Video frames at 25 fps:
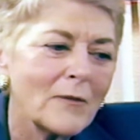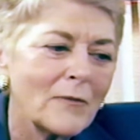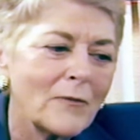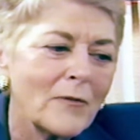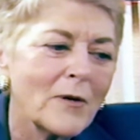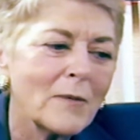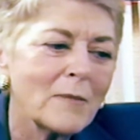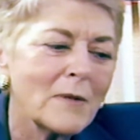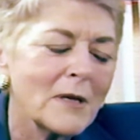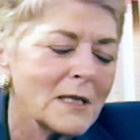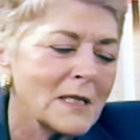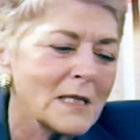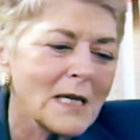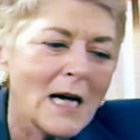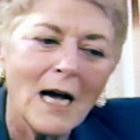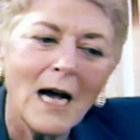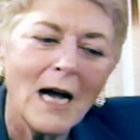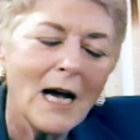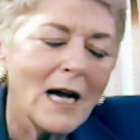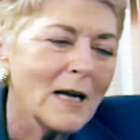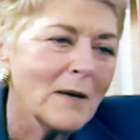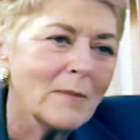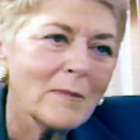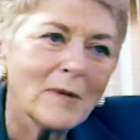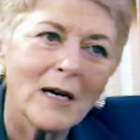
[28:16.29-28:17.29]
From the
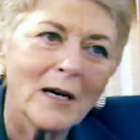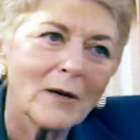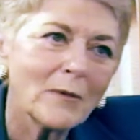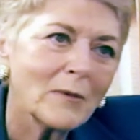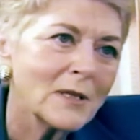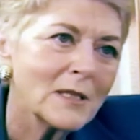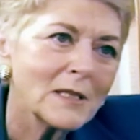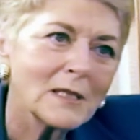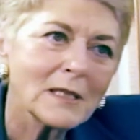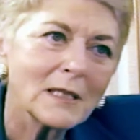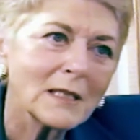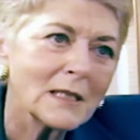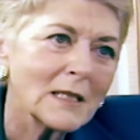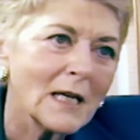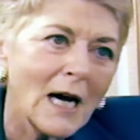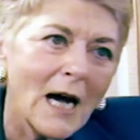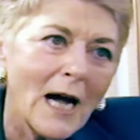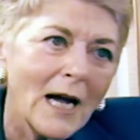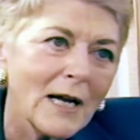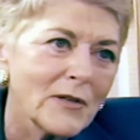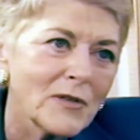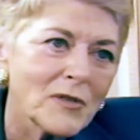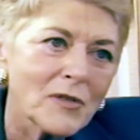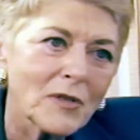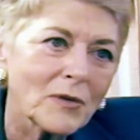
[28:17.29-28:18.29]
time I was in
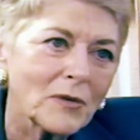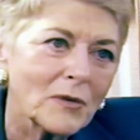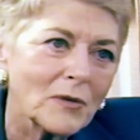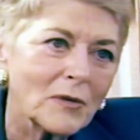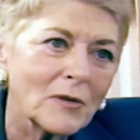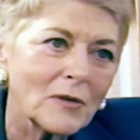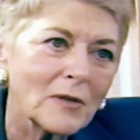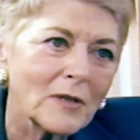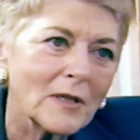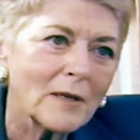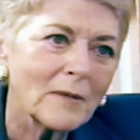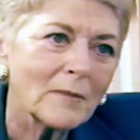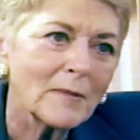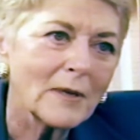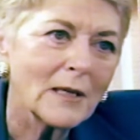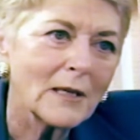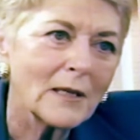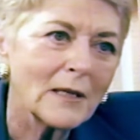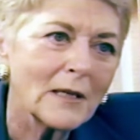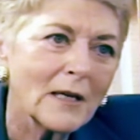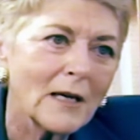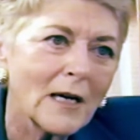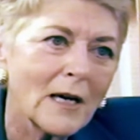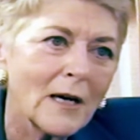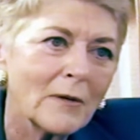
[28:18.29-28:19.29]
high school, I
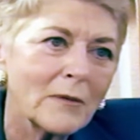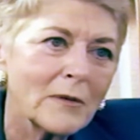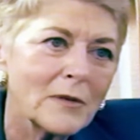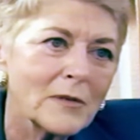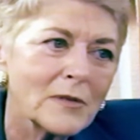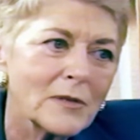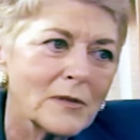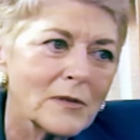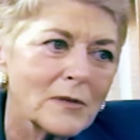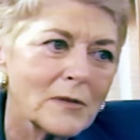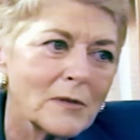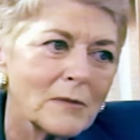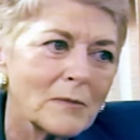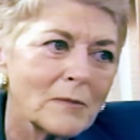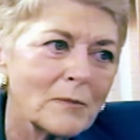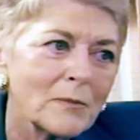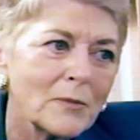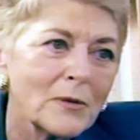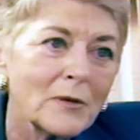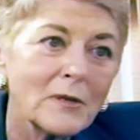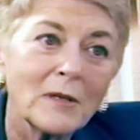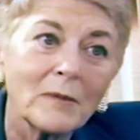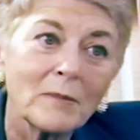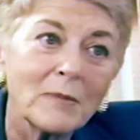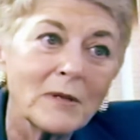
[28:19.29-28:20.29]
mean, I was
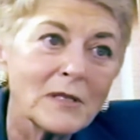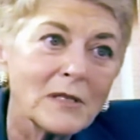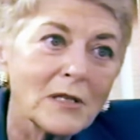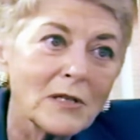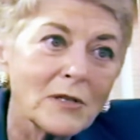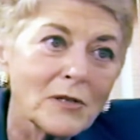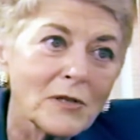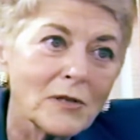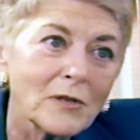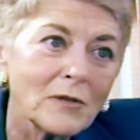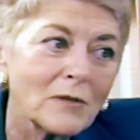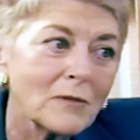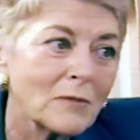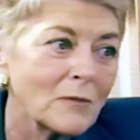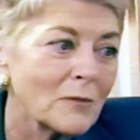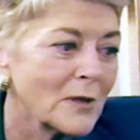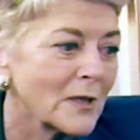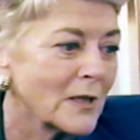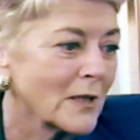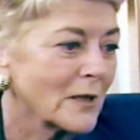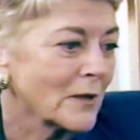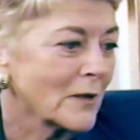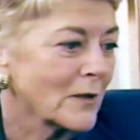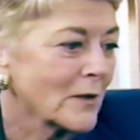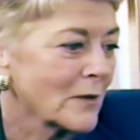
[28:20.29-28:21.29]
put in a position
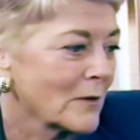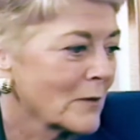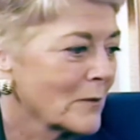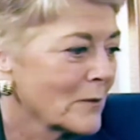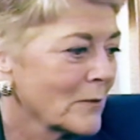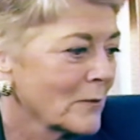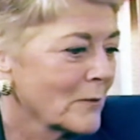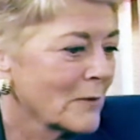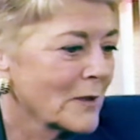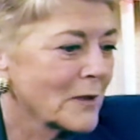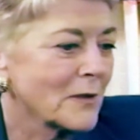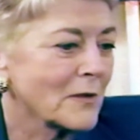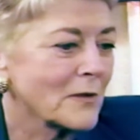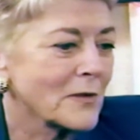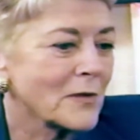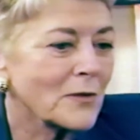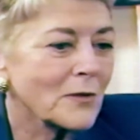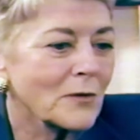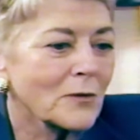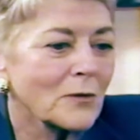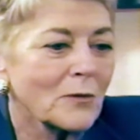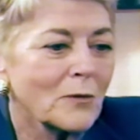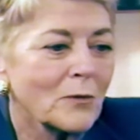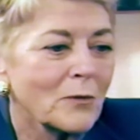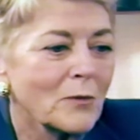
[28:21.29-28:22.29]
where when the
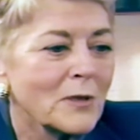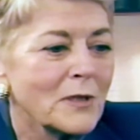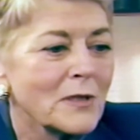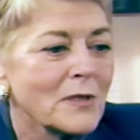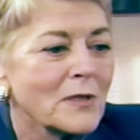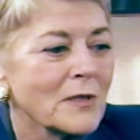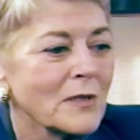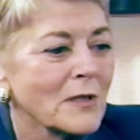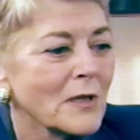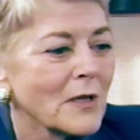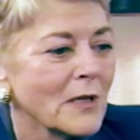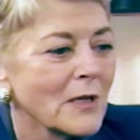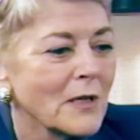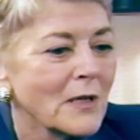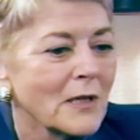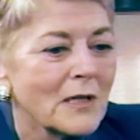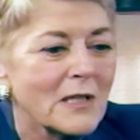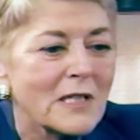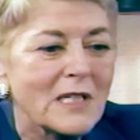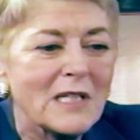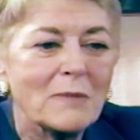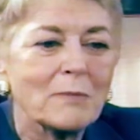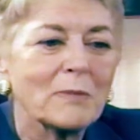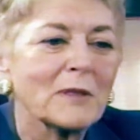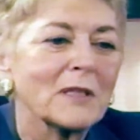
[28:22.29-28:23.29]
school was
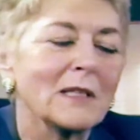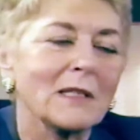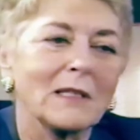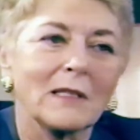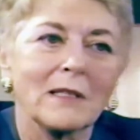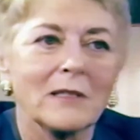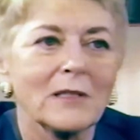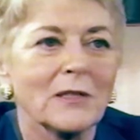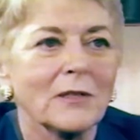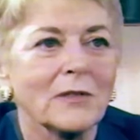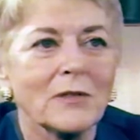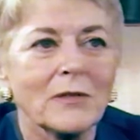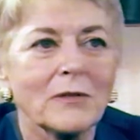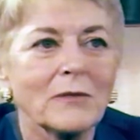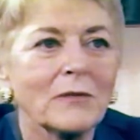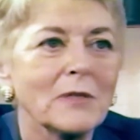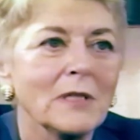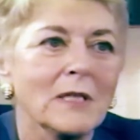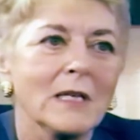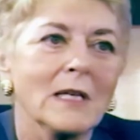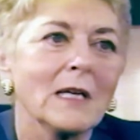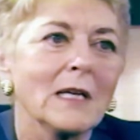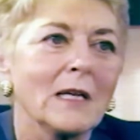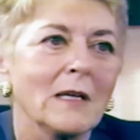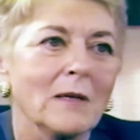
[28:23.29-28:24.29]
split into two
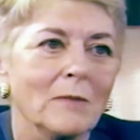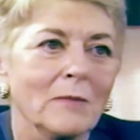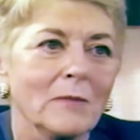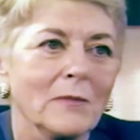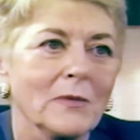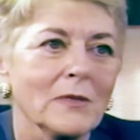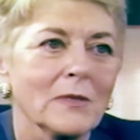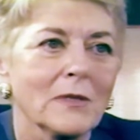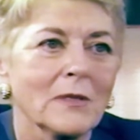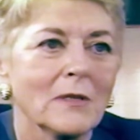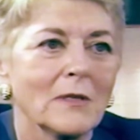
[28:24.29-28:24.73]
teams